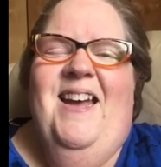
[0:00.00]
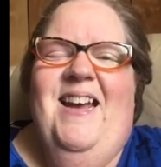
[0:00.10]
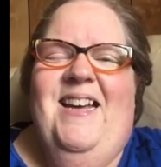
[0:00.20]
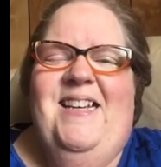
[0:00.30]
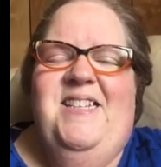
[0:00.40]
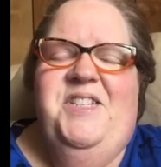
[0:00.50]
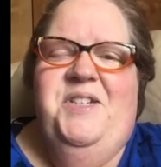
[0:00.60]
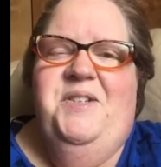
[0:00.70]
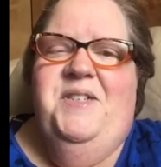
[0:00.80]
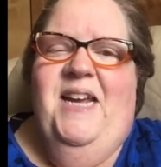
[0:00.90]
guys,
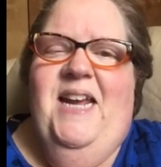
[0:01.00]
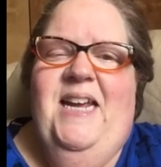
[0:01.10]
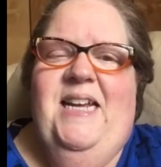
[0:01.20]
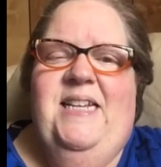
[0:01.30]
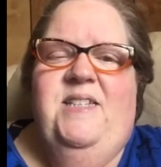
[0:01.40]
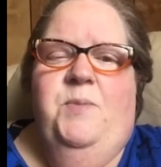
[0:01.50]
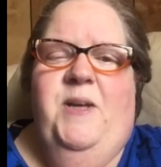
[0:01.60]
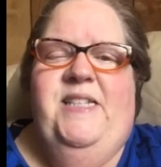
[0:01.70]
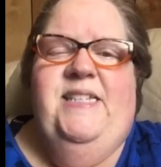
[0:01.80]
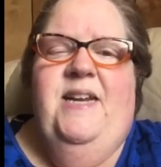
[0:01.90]
today is
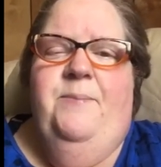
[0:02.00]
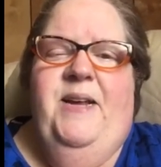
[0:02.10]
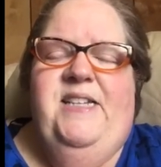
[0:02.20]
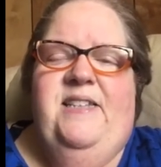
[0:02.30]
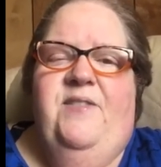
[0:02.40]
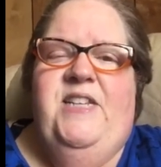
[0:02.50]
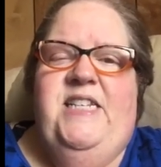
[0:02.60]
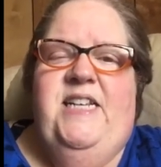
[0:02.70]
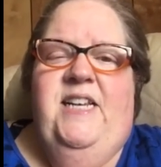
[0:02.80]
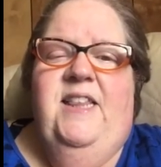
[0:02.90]
Wednesday, May
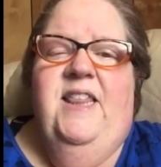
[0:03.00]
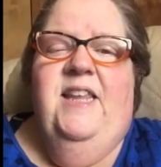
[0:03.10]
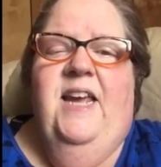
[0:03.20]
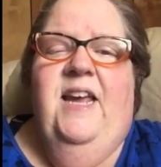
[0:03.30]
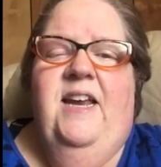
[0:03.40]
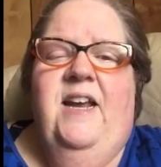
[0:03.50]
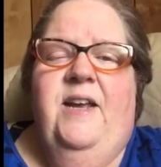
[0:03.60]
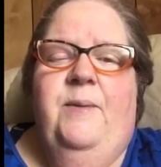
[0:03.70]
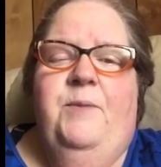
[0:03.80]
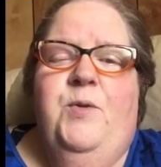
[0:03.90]
17th, and
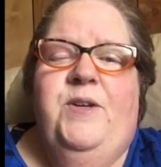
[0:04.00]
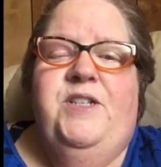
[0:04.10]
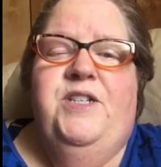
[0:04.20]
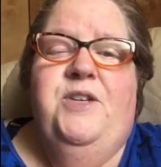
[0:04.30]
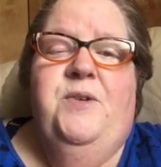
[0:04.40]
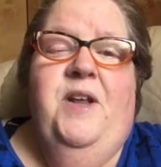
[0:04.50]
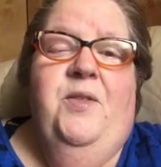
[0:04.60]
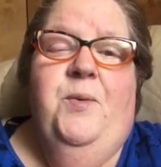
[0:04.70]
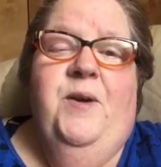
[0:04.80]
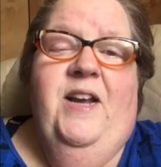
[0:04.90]
I am going to do
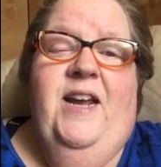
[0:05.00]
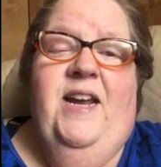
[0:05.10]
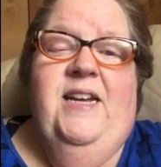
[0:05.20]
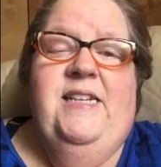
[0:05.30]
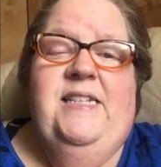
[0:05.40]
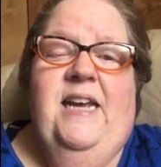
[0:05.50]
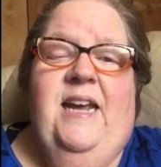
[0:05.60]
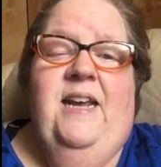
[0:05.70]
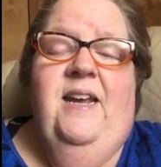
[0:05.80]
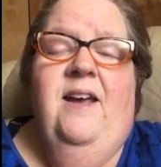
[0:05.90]
another What I Ate in a
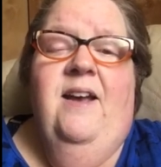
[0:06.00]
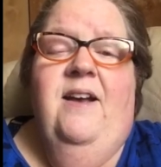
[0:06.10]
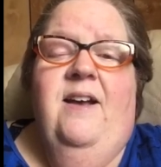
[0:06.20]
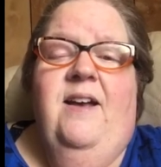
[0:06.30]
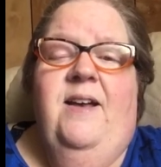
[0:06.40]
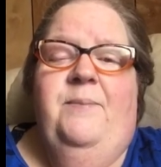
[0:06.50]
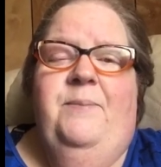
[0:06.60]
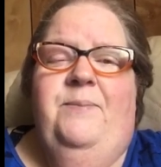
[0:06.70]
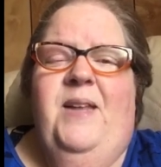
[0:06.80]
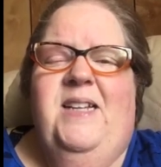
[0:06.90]
Day.
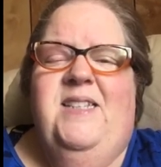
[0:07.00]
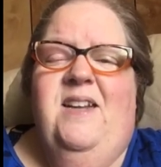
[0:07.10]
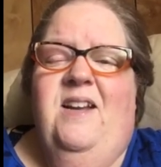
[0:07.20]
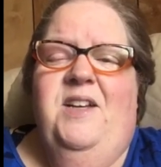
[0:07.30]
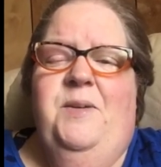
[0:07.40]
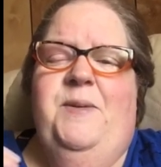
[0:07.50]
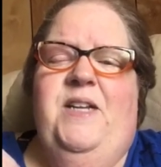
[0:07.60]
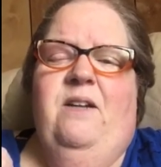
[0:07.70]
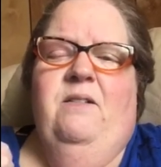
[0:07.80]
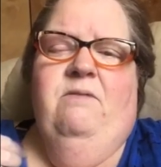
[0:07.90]
Um, it's not going to
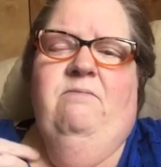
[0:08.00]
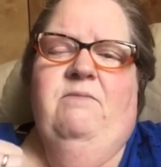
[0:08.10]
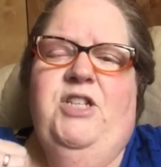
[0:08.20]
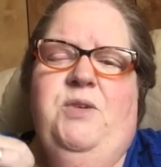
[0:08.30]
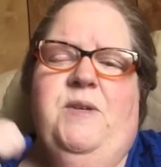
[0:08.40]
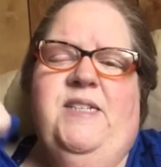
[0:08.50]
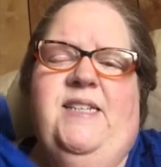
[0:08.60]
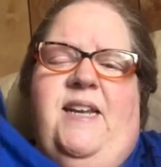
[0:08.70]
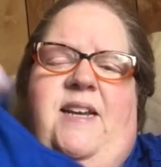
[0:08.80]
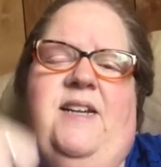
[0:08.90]
be too
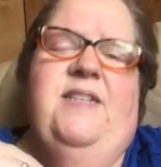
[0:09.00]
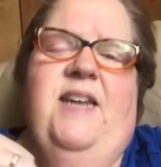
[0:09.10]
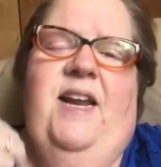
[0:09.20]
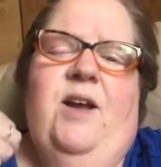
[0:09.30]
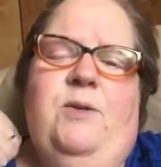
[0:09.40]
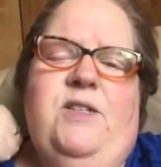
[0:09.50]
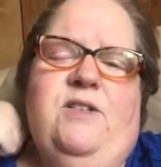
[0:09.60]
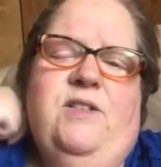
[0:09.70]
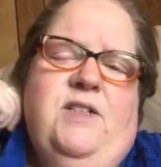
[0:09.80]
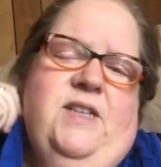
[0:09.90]
exciting today. I always
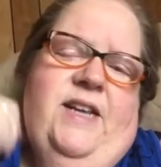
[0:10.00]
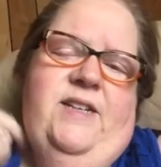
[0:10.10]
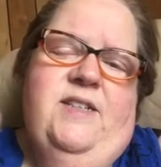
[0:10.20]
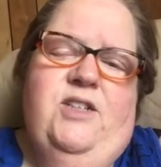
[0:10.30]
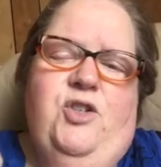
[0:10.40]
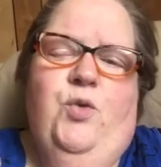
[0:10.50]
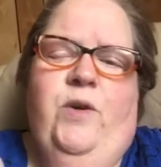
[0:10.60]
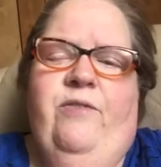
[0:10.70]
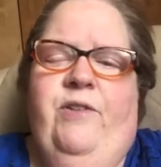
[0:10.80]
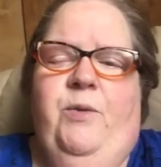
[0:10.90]
look like such an
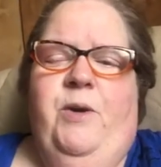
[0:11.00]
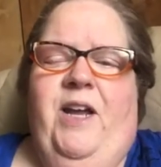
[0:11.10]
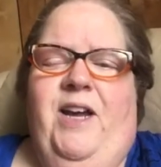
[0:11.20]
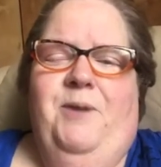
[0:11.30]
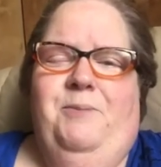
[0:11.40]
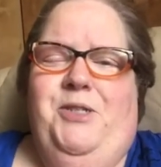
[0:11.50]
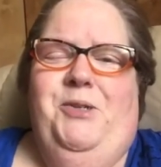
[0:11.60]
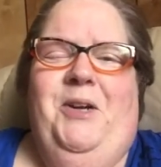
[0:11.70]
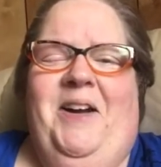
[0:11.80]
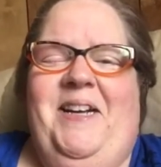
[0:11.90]
orphan when I come to
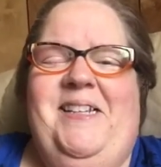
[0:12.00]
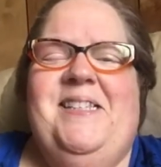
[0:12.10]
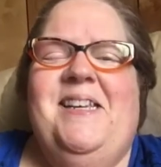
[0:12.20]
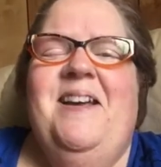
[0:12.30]
you guys.